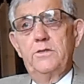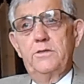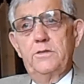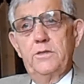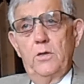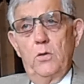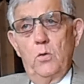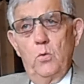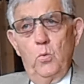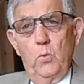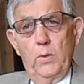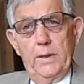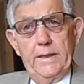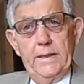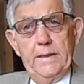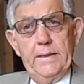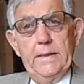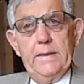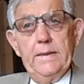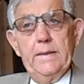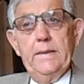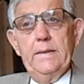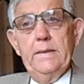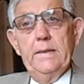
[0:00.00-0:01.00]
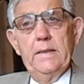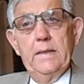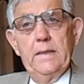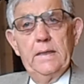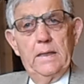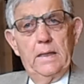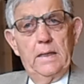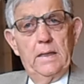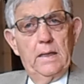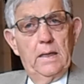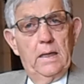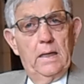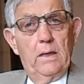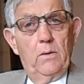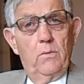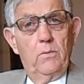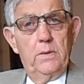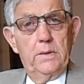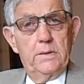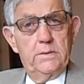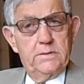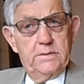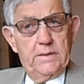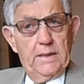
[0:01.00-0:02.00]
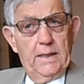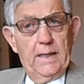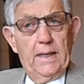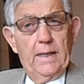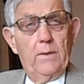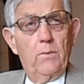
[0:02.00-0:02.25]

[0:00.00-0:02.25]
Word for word: So we I would sit